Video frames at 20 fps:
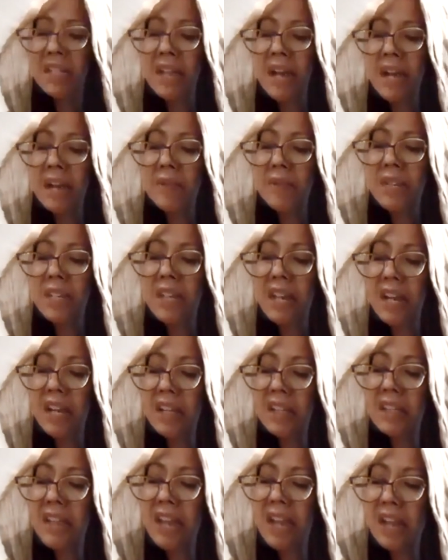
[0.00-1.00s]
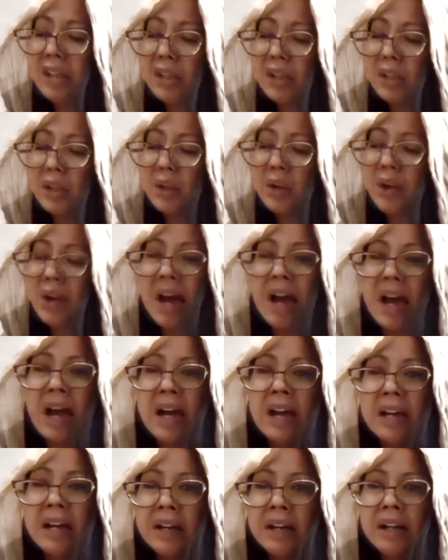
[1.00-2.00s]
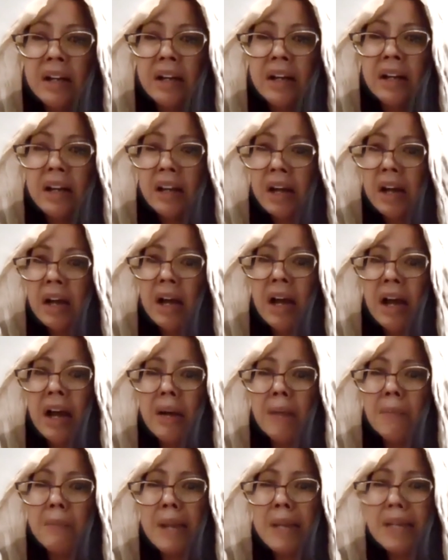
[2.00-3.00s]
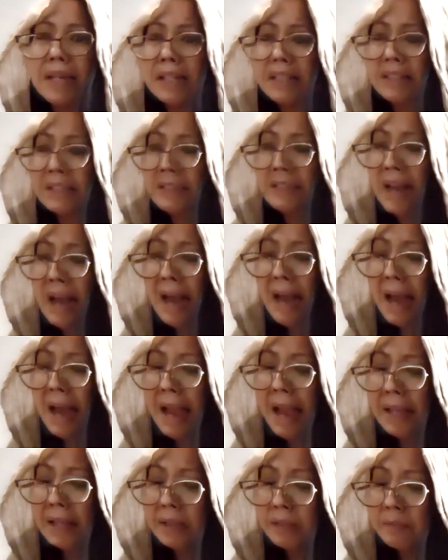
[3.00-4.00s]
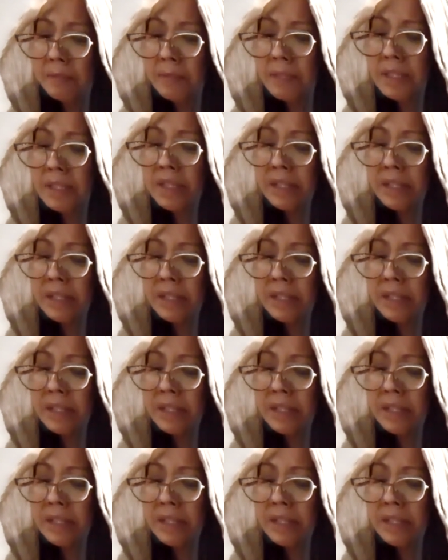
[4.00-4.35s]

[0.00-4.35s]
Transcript: times did I tell you, huh? How many times?